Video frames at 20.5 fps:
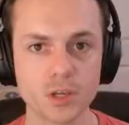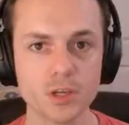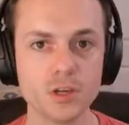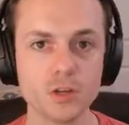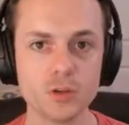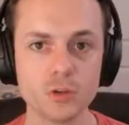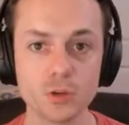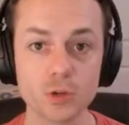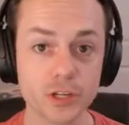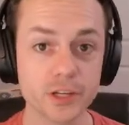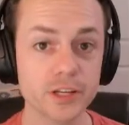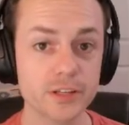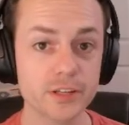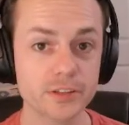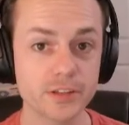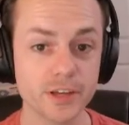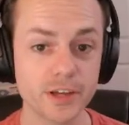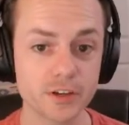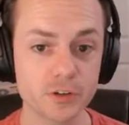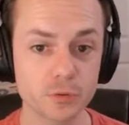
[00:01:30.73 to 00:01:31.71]
Looking at
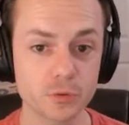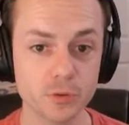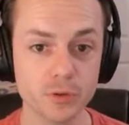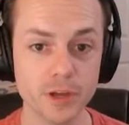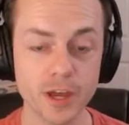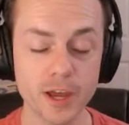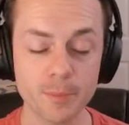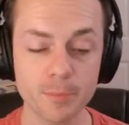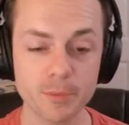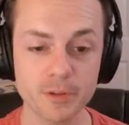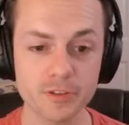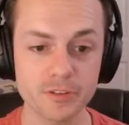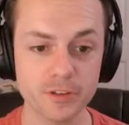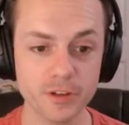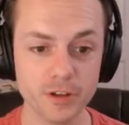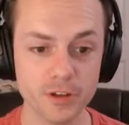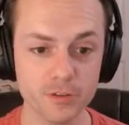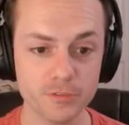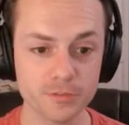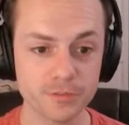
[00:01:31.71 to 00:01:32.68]
the actual app
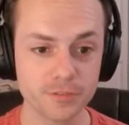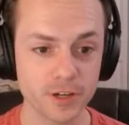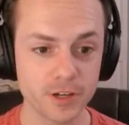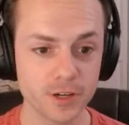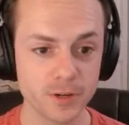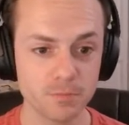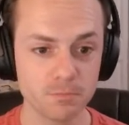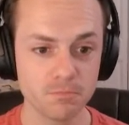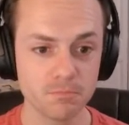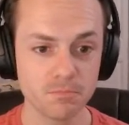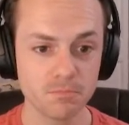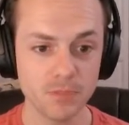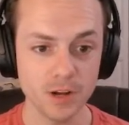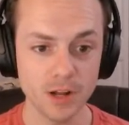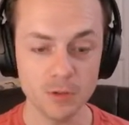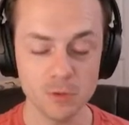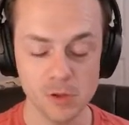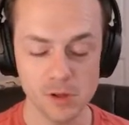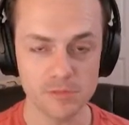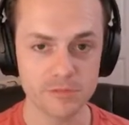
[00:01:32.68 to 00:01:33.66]
itself, I
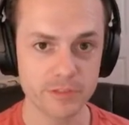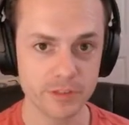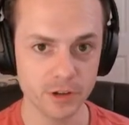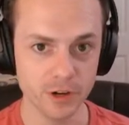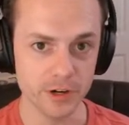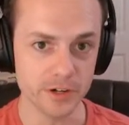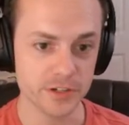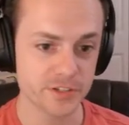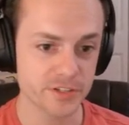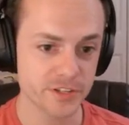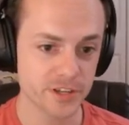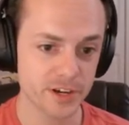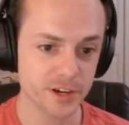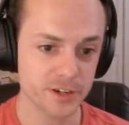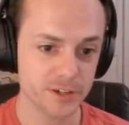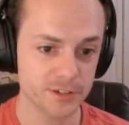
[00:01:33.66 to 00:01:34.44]
love the art style.